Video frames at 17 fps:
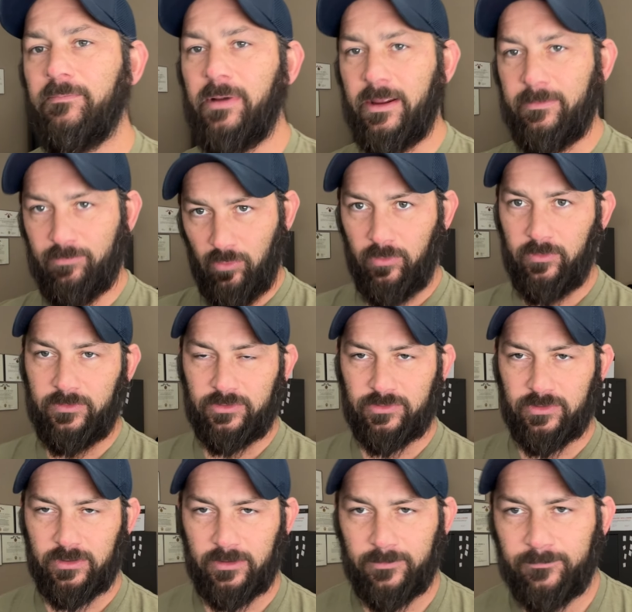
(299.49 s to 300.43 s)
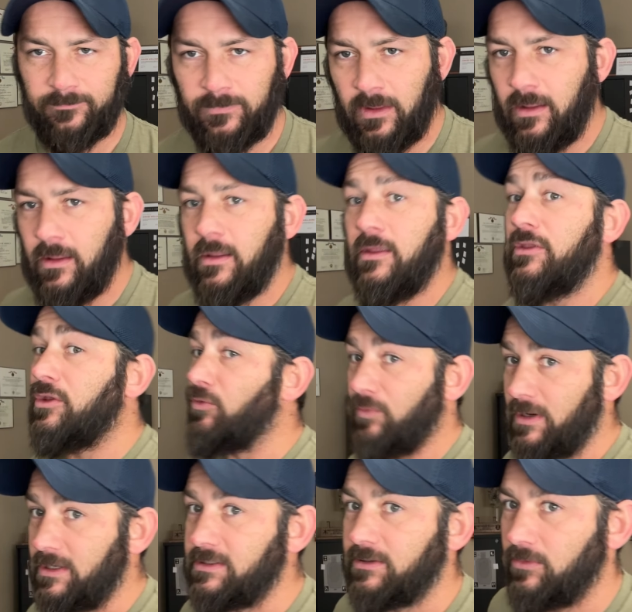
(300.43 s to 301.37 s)
by pulling the trigger the
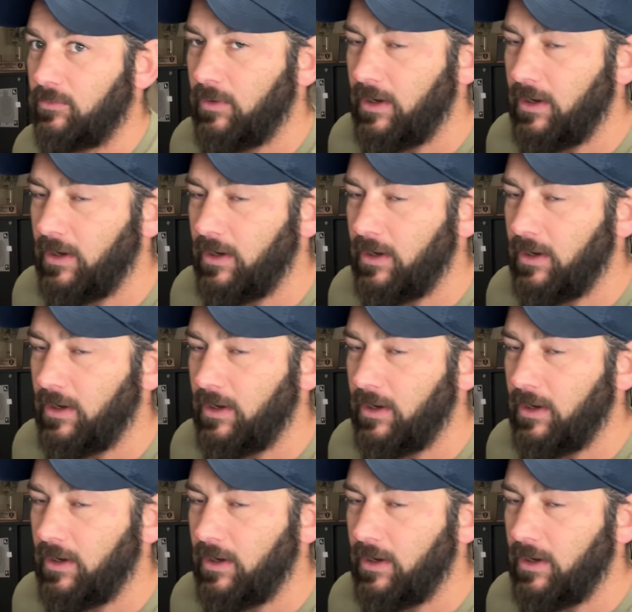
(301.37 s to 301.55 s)
rest of the